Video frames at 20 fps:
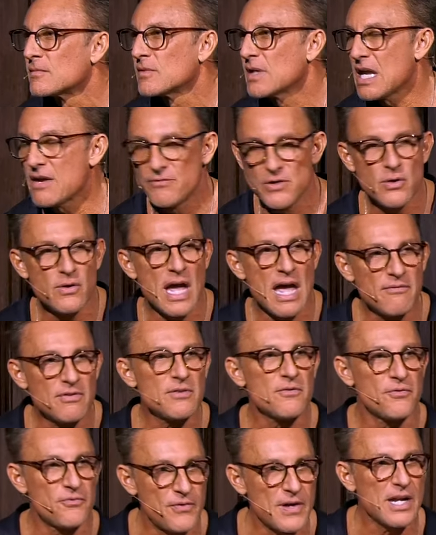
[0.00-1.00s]
Okay, if you
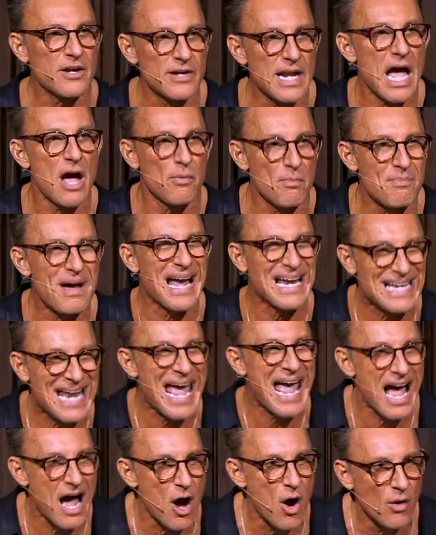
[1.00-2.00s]
haven't figured out by
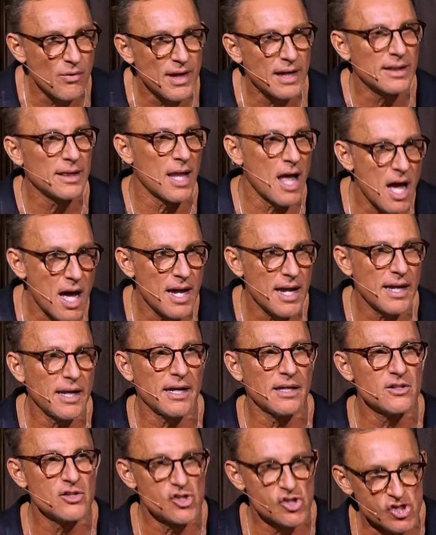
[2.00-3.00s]
now that lying
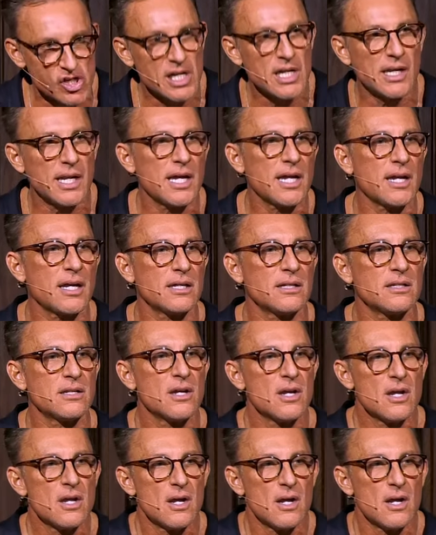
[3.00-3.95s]
and cheating and